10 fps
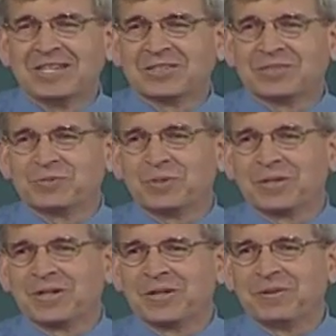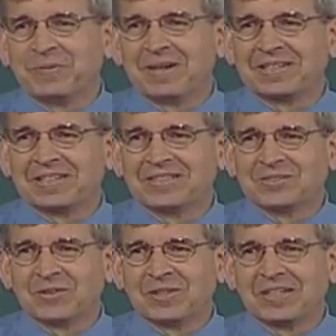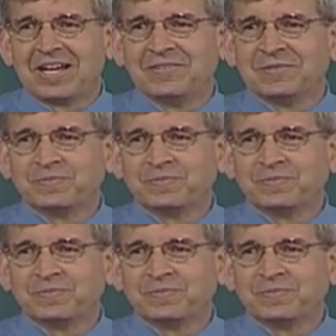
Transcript: this book about his early life.